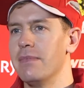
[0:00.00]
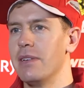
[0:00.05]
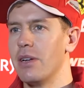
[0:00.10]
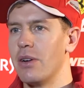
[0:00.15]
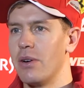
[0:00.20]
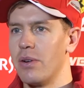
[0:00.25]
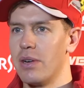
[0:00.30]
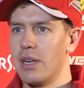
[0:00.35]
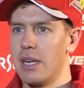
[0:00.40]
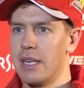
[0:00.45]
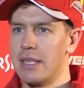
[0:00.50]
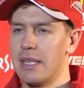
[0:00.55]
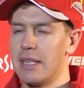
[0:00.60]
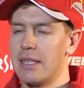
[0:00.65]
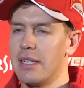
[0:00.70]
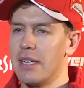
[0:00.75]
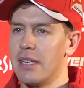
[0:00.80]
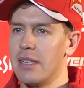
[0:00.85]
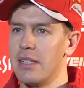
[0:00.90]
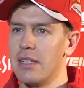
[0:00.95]
You know, as
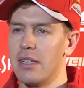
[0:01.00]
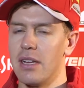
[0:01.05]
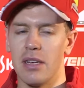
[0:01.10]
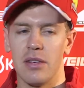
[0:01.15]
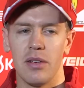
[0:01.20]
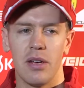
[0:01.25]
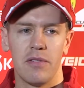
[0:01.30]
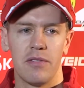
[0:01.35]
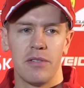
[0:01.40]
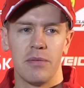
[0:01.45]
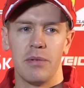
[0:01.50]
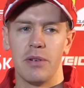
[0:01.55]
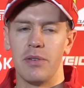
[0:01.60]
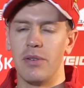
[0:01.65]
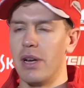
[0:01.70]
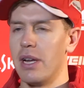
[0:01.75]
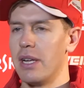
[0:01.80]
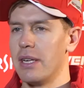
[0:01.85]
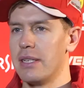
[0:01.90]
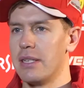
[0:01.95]
I said, uh, you have to be
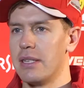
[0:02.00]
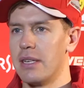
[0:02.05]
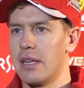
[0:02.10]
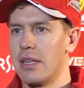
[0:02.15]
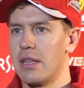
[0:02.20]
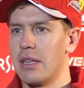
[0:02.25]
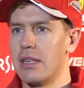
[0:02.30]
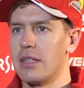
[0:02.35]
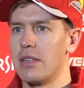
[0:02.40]
realistic.